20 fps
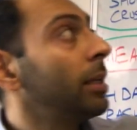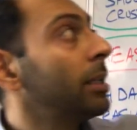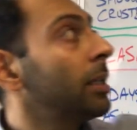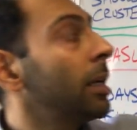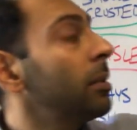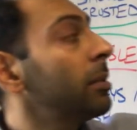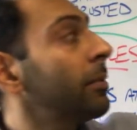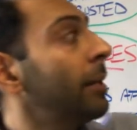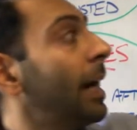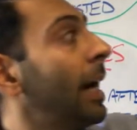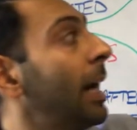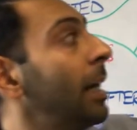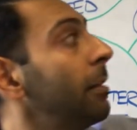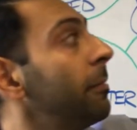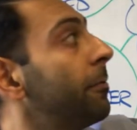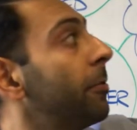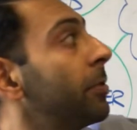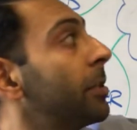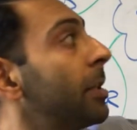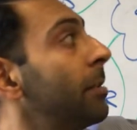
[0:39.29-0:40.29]
In terms of
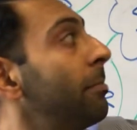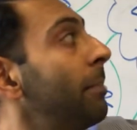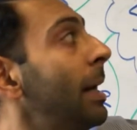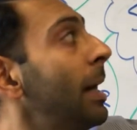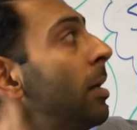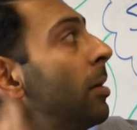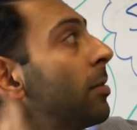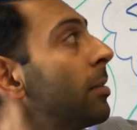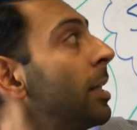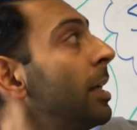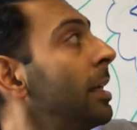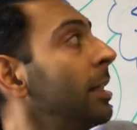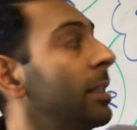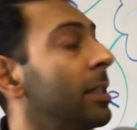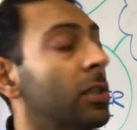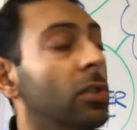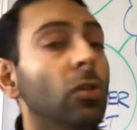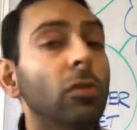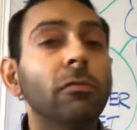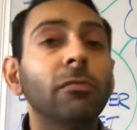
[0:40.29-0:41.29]
hand, foot and mouth,
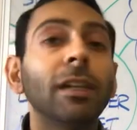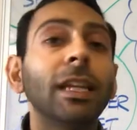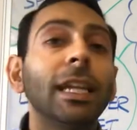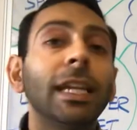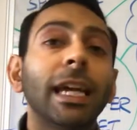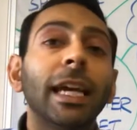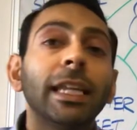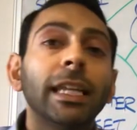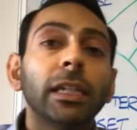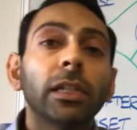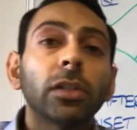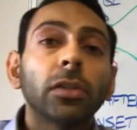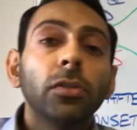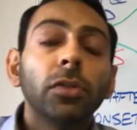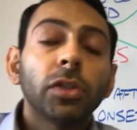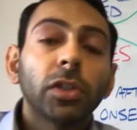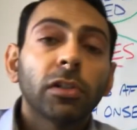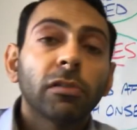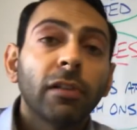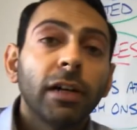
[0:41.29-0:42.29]
there's not really any
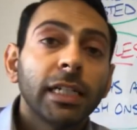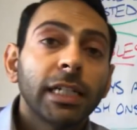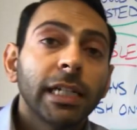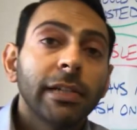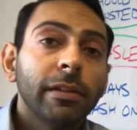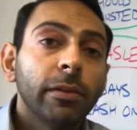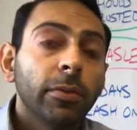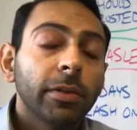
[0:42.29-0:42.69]
exclusion criteria.